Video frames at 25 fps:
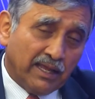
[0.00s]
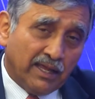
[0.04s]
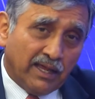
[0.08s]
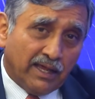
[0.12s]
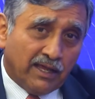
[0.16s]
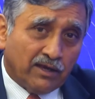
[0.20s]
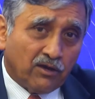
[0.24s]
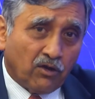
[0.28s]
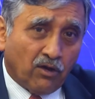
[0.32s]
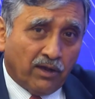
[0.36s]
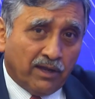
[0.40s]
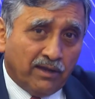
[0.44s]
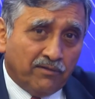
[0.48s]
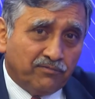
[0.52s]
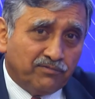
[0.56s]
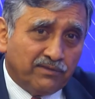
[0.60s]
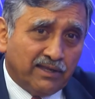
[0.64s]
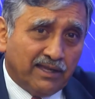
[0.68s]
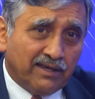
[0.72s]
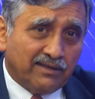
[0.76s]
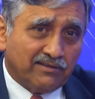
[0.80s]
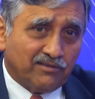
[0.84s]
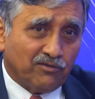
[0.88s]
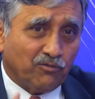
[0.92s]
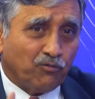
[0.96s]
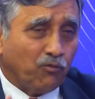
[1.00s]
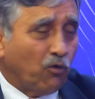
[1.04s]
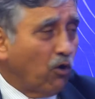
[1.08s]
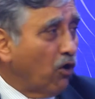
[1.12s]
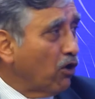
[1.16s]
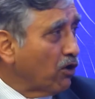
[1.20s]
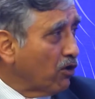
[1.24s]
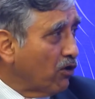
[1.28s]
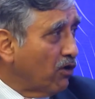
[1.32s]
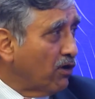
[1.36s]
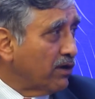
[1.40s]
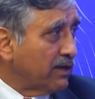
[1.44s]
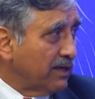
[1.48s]
Now, if there is a war
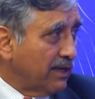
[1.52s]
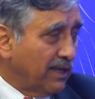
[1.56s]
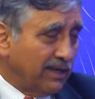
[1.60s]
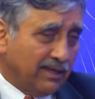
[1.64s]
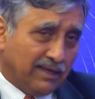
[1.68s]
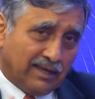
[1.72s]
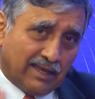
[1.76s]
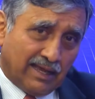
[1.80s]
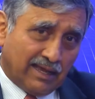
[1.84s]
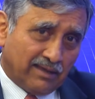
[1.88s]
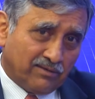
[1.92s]
on,